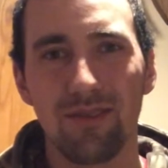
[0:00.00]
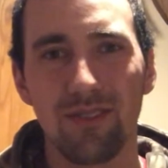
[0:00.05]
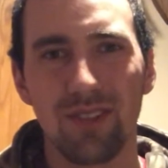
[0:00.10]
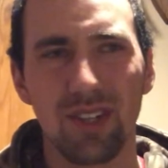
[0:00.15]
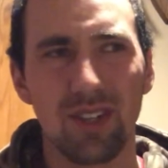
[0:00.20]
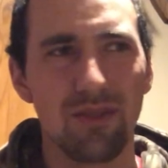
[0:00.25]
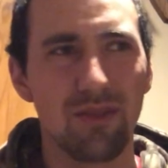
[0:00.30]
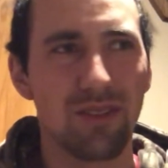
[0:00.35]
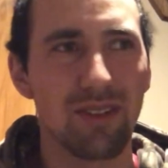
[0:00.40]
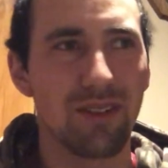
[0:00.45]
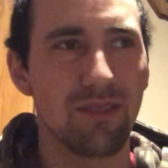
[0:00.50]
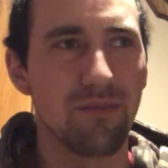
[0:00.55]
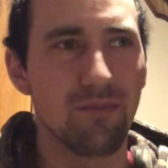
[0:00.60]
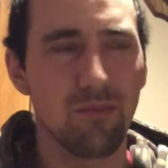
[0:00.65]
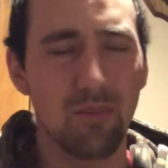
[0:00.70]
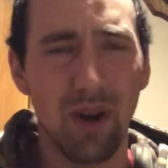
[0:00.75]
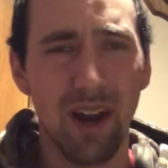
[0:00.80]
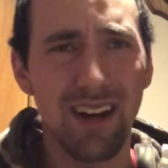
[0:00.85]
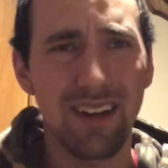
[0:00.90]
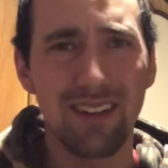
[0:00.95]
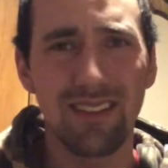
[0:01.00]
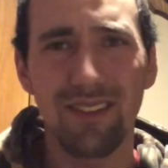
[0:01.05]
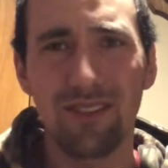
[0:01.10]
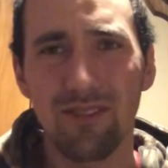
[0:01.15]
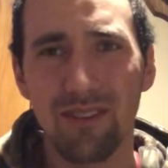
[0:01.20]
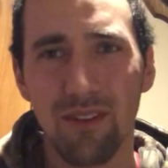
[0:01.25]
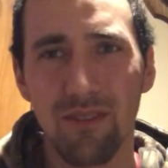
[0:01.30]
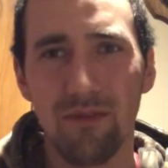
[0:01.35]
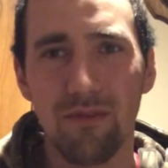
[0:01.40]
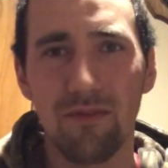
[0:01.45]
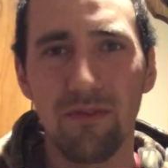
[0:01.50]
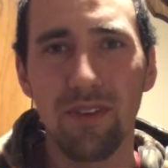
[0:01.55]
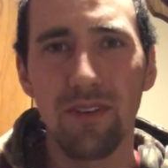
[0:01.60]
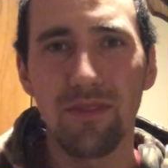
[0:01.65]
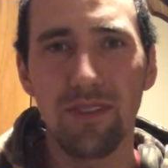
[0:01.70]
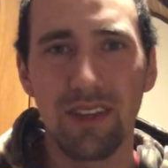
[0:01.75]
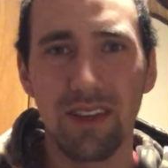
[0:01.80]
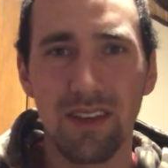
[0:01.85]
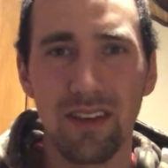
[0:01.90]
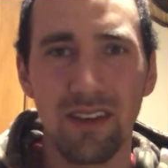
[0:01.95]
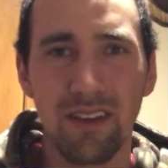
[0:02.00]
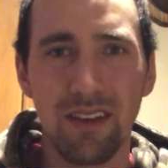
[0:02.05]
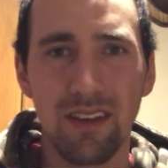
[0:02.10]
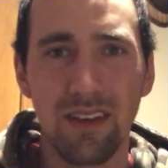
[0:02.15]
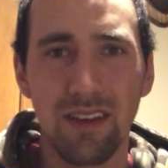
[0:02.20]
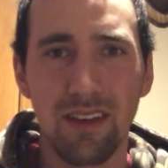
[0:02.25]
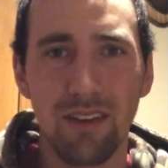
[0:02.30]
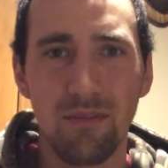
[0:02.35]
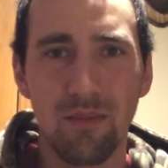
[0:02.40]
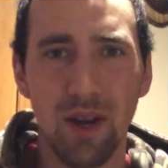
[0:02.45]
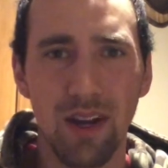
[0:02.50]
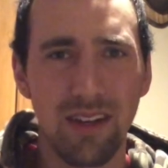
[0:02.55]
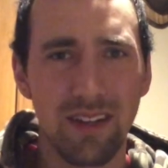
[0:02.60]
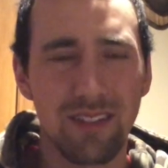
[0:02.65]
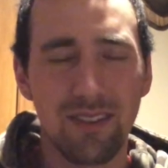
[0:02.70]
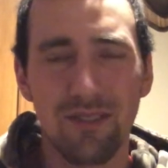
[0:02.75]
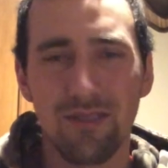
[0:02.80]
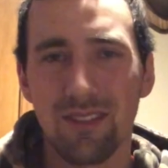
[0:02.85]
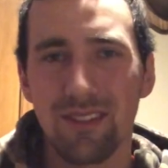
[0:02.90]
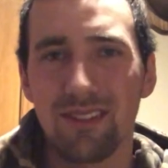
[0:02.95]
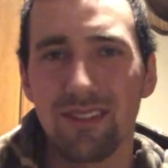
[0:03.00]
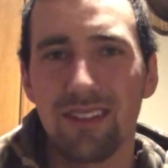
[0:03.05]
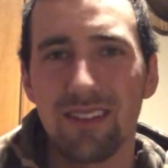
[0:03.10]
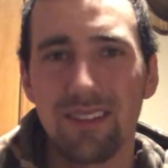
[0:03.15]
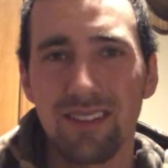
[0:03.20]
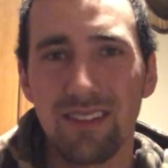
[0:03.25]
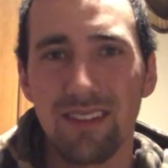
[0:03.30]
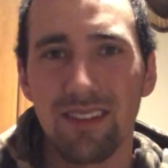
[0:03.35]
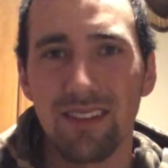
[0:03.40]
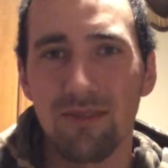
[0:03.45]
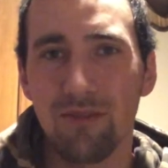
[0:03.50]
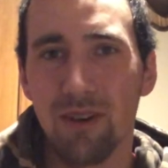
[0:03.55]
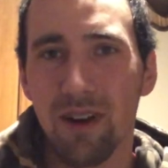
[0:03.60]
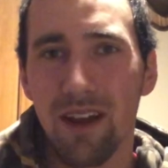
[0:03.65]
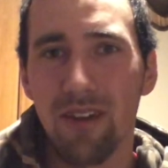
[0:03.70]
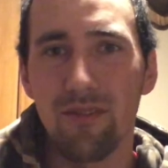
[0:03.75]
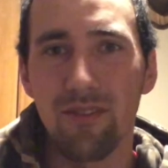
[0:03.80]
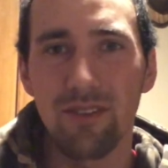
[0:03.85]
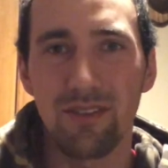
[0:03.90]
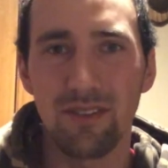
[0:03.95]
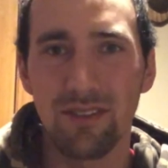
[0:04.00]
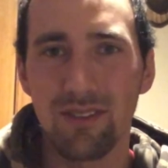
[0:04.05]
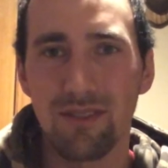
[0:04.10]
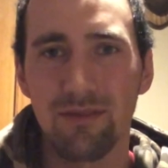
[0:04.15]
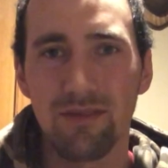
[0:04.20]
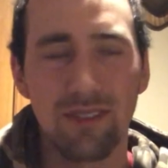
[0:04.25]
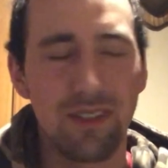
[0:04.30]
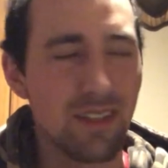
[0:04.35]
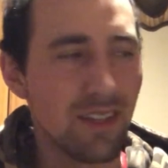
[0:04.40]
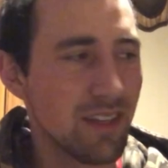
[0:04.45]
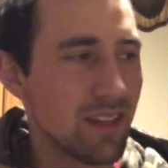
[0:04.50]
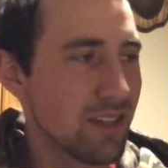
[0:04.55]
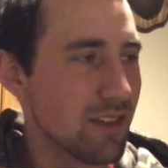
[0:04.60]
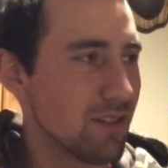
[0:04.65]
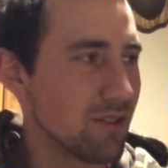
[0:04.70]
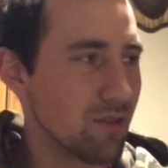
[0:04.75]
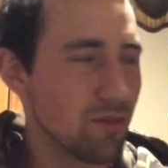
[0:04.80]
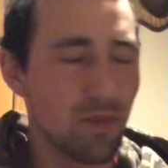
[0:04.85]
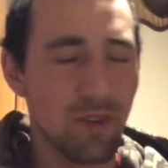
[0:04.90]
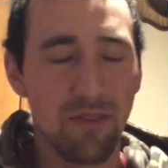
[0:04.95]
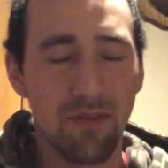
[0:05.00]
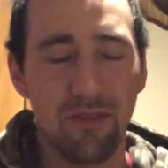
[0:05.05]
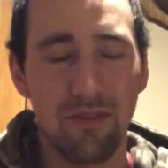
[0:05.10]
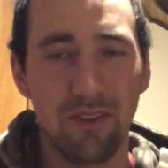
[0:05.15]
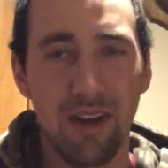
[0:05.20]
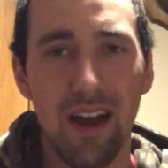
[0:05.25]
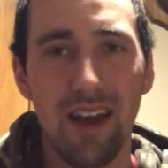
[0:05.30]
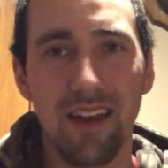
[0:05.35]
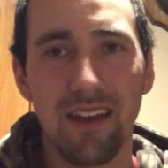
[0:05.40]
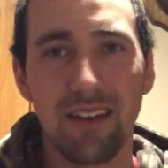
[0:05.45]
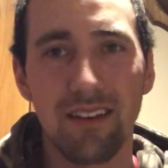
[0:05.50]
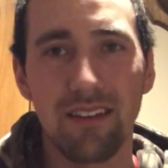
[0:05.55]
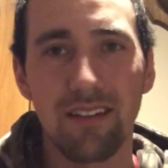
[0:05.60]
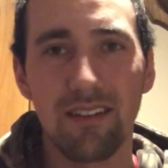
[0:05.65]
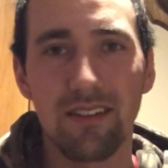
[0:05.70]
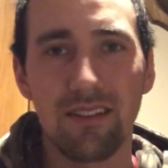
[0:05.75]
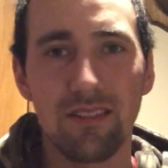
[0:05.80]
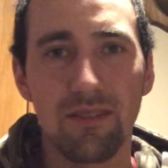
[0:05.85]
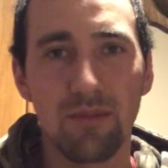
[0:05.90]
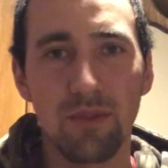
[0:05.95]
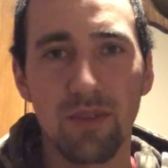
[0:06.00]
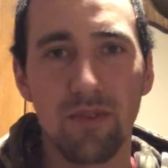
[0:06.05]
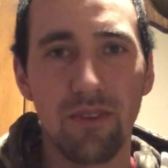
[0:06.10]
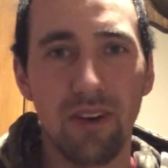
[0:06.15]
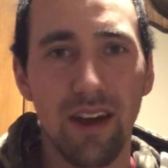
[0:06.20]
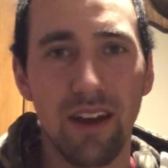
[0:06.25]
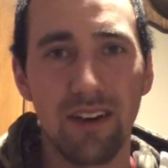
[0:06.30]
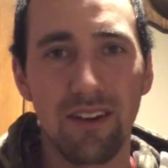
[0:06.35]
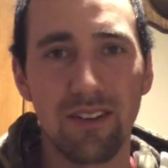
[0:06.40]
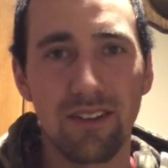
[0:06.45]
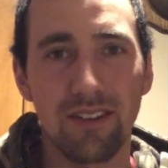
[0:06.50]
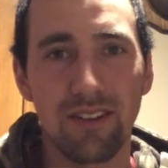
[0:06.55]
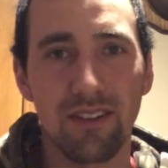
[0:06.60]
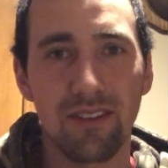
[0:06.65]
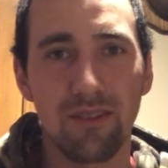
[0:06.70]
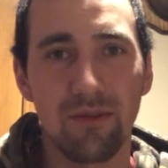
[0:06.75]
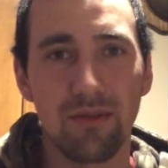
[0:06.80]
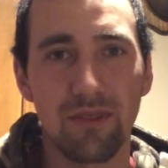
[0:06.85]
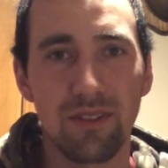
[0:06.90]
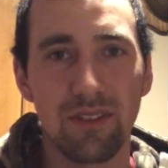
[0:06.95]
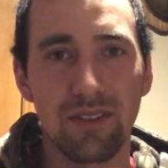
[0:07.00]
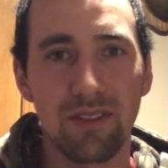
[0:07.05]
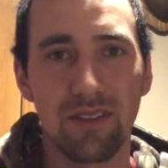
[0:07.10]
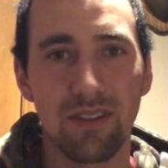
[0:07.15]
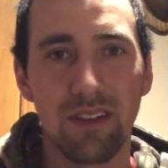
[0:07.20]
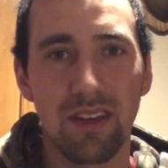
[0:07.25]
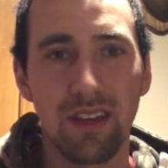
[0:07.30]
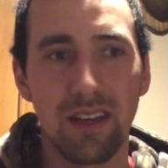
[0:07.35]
Shoot to practice out to 50, practice out to 60, whatever. You'll be fine. You'll be fine hunting in the woods.